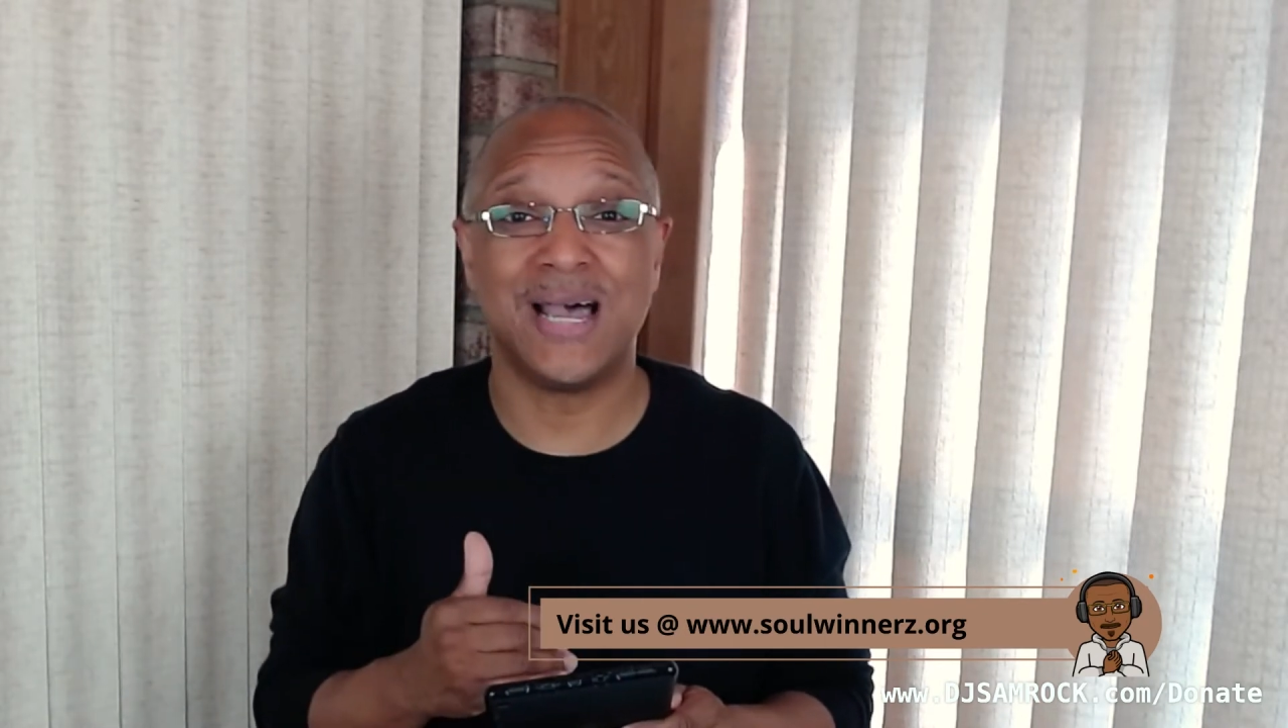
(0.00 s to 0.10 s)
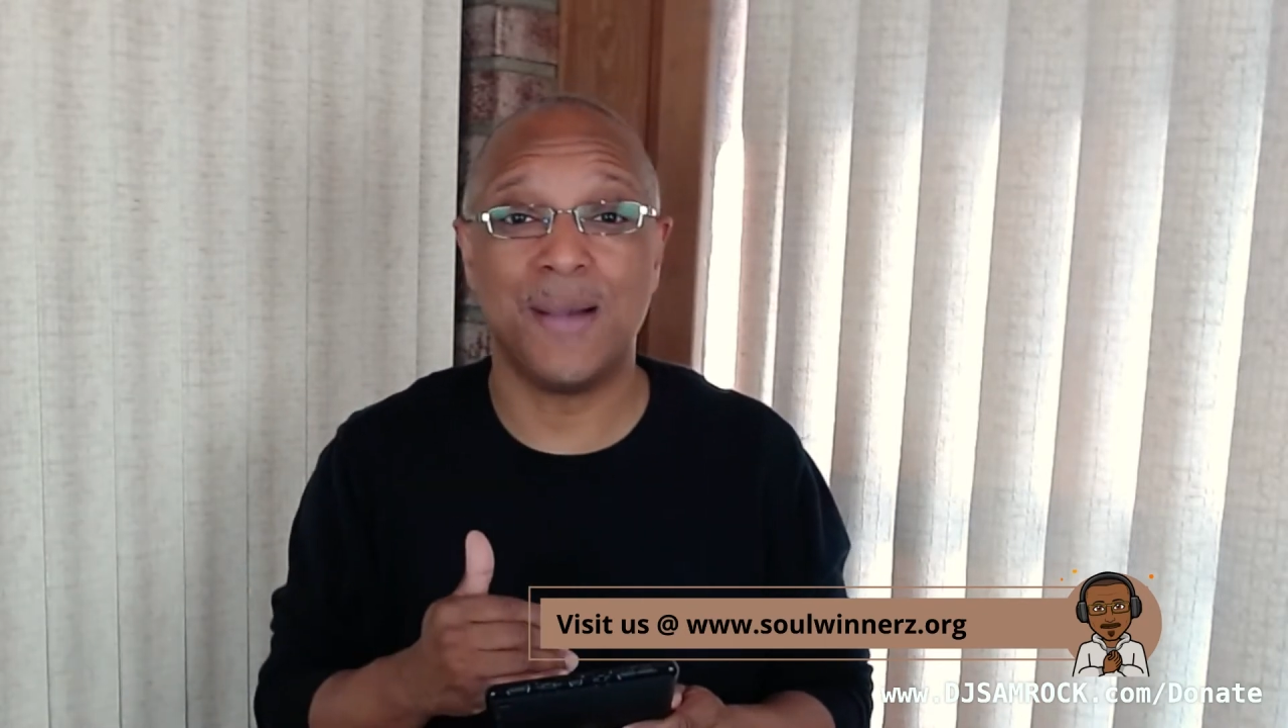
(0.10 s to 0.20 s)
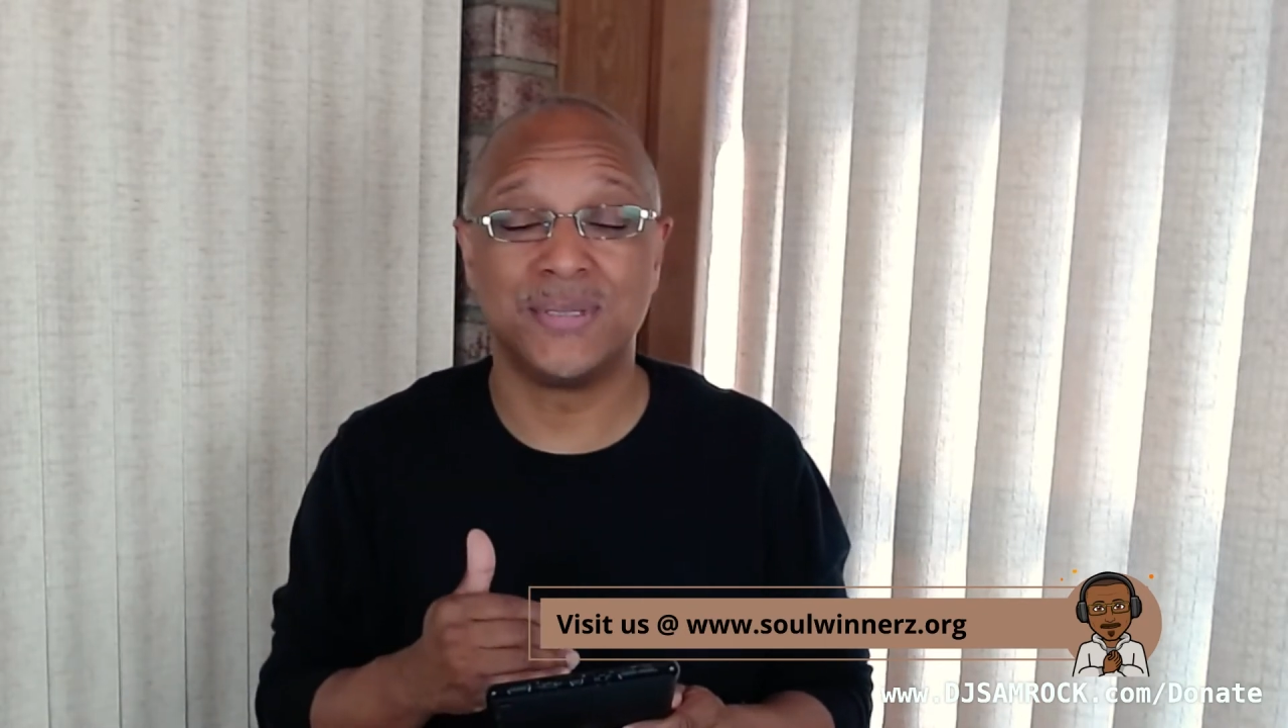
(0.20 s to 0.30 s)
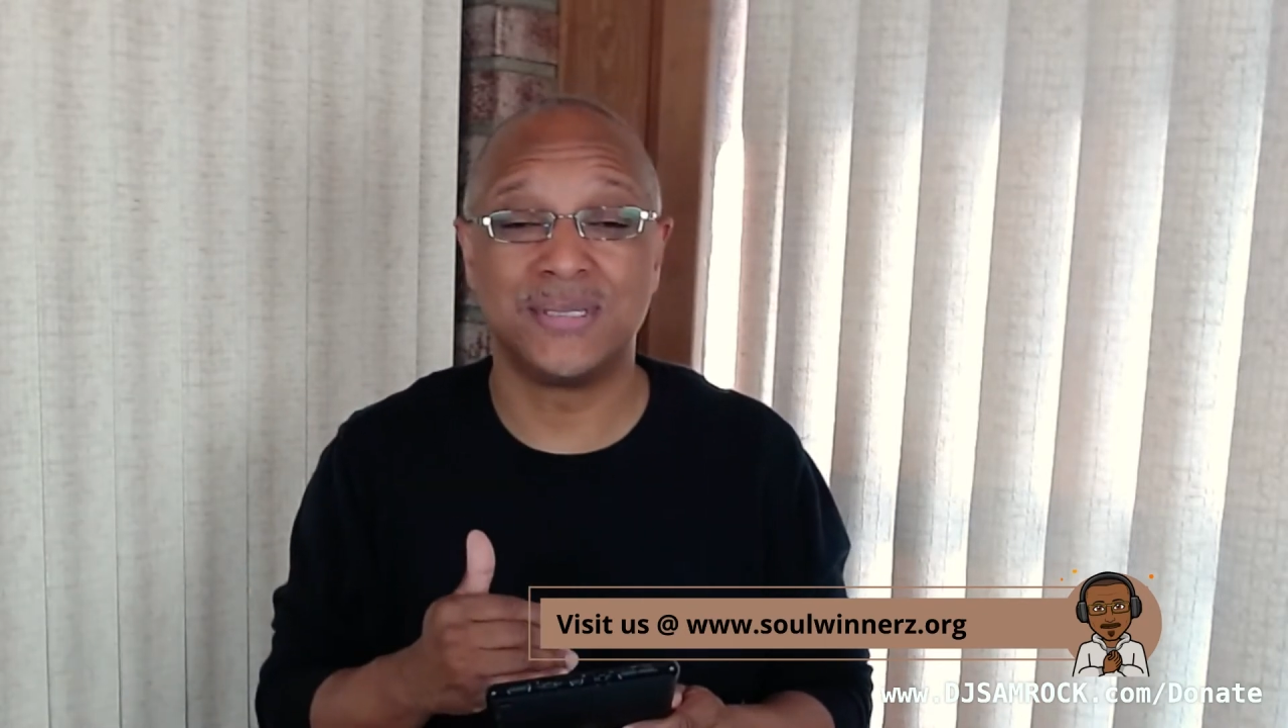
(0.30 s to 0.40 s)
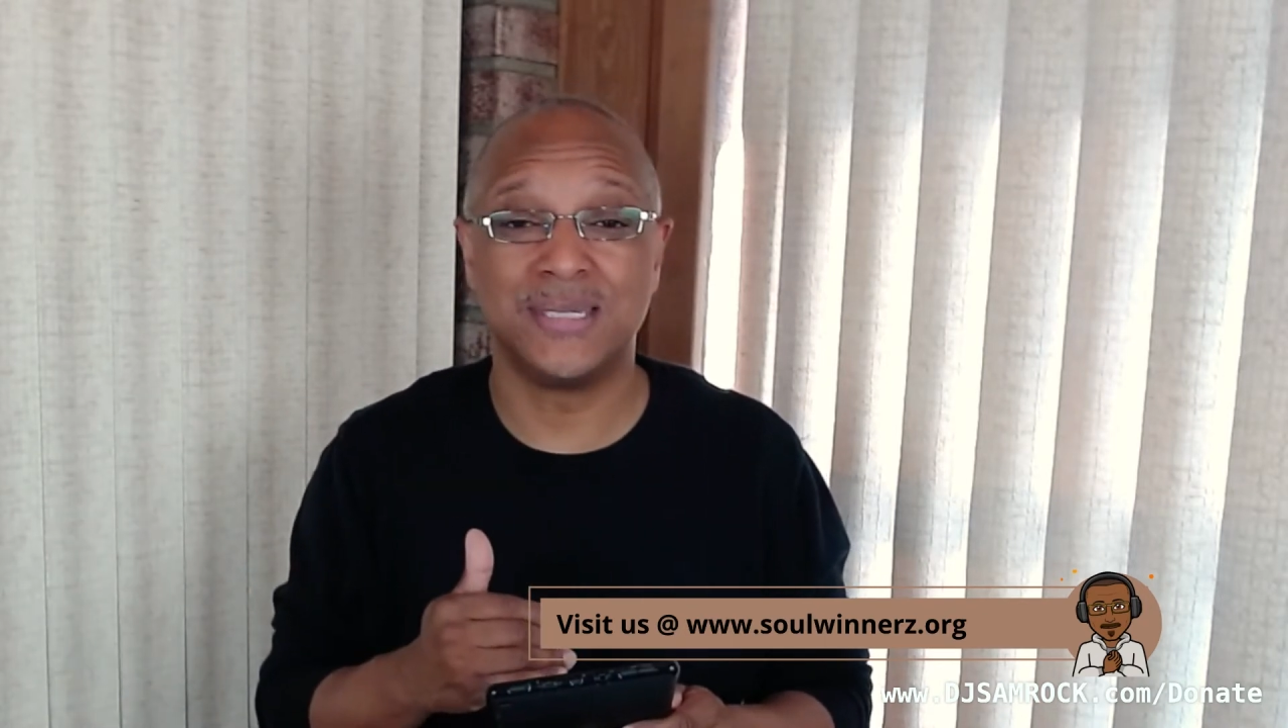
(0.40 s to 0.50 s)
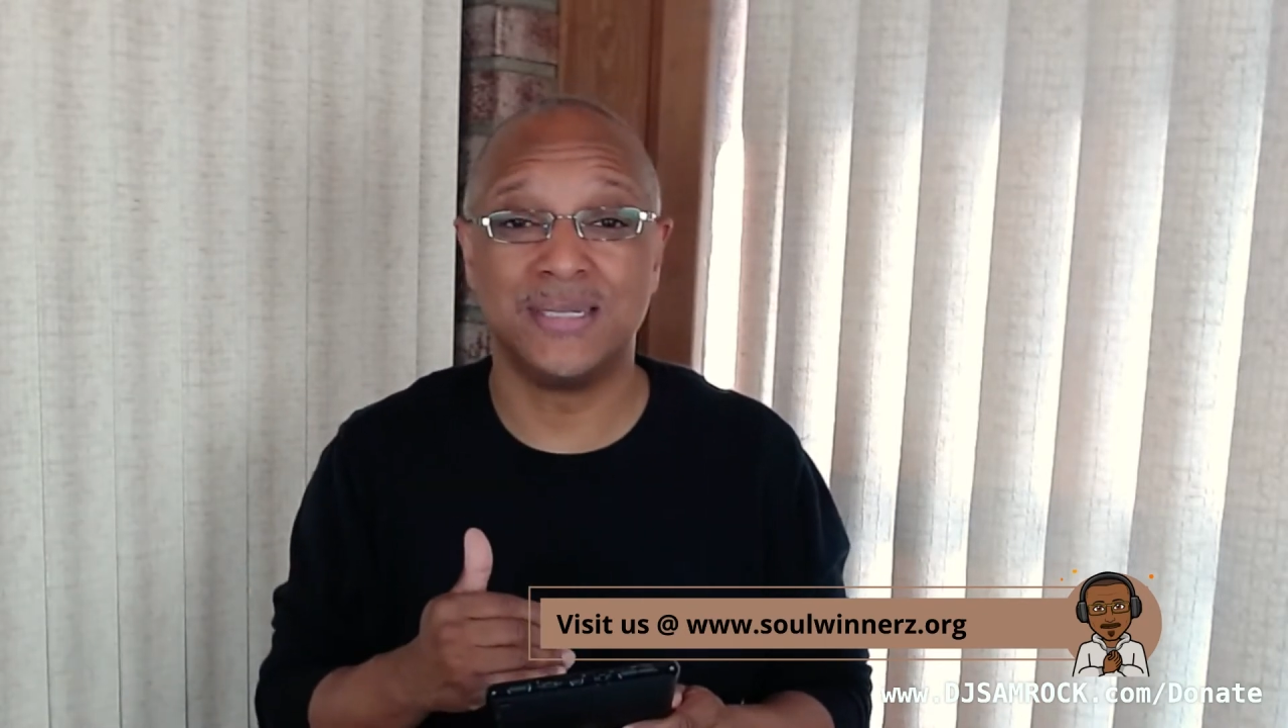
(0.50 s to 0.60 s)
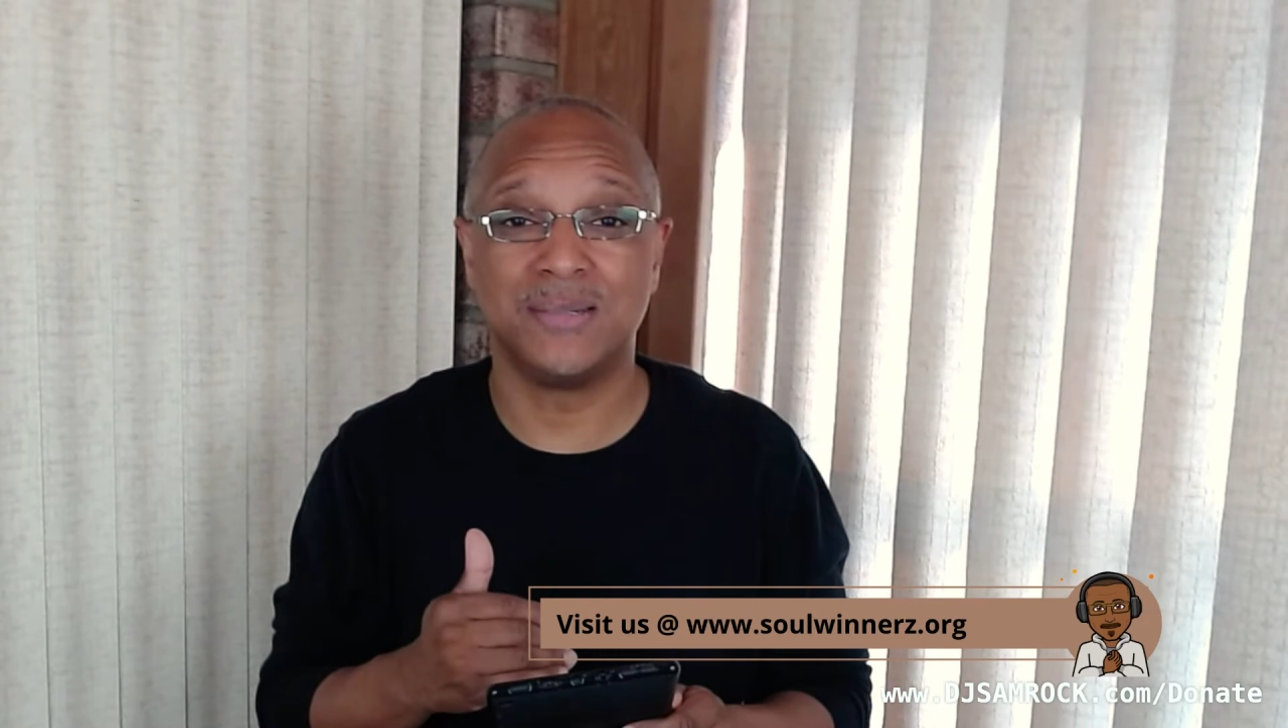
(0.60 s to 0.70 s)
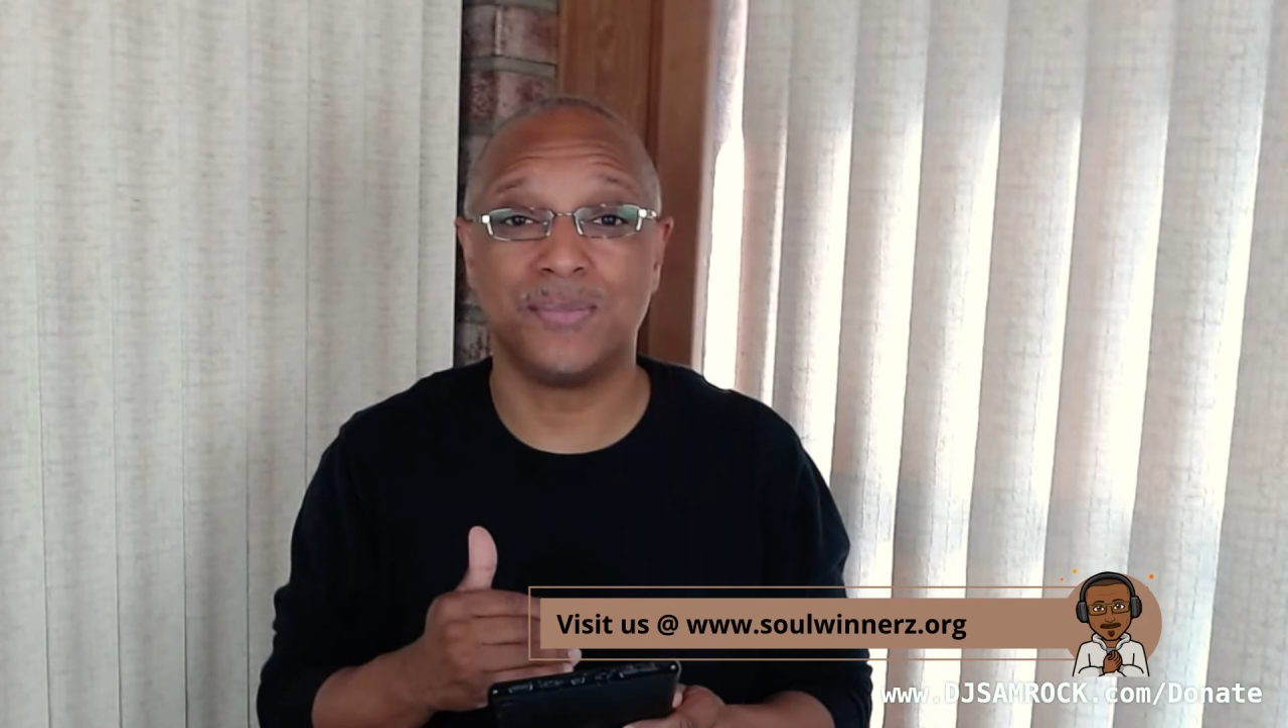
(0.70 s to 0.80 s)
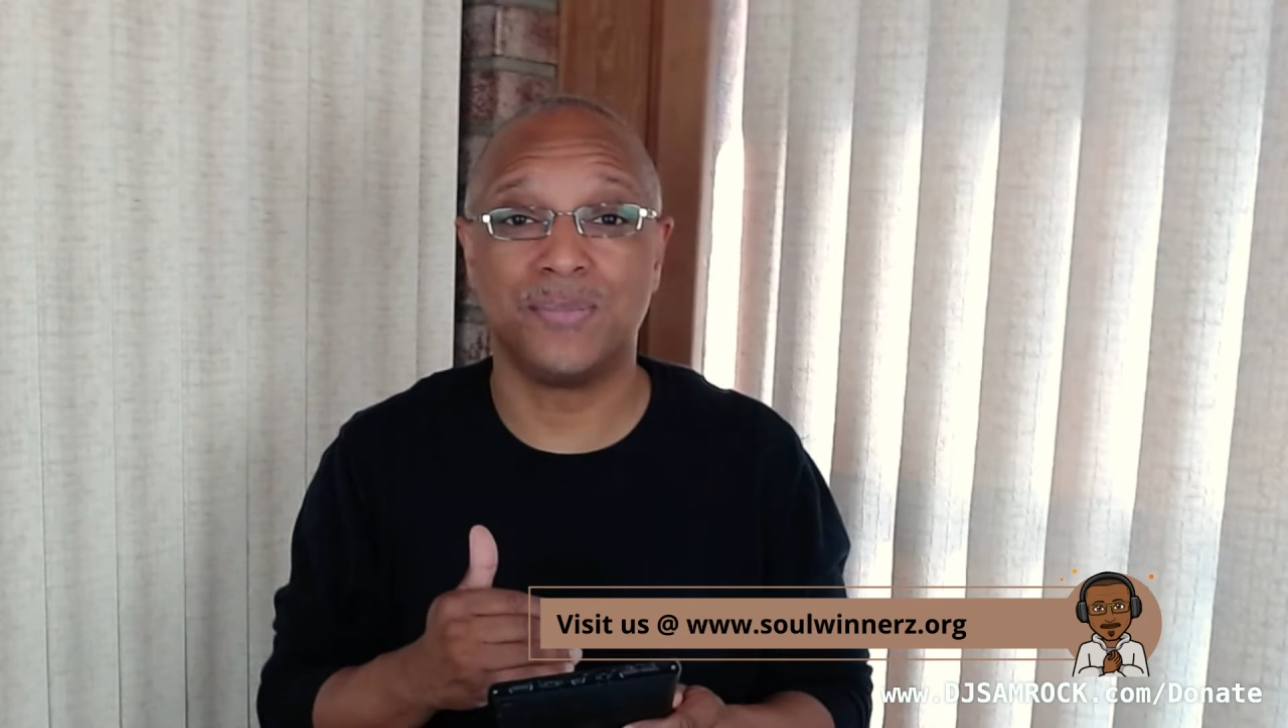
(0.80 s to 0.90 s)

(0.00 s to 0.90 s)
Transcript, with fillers: opposite.